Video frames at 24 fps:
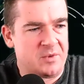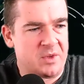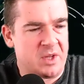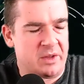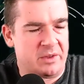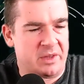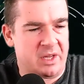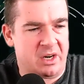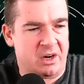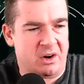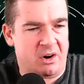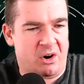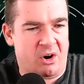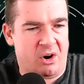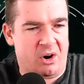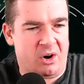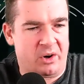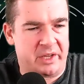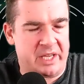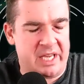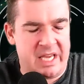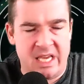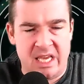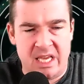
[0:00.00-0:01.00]
there are
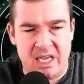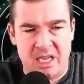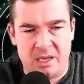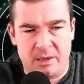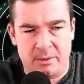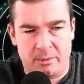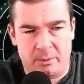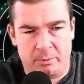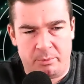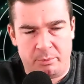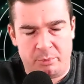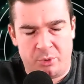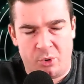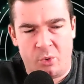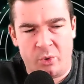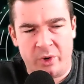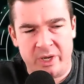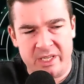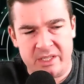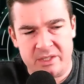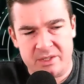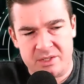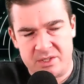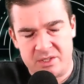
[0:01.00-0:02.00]
key
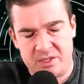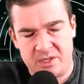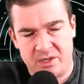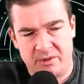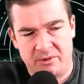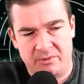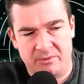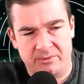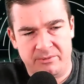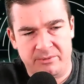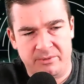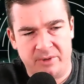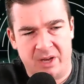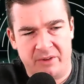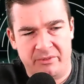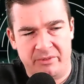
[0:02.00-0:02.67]
points of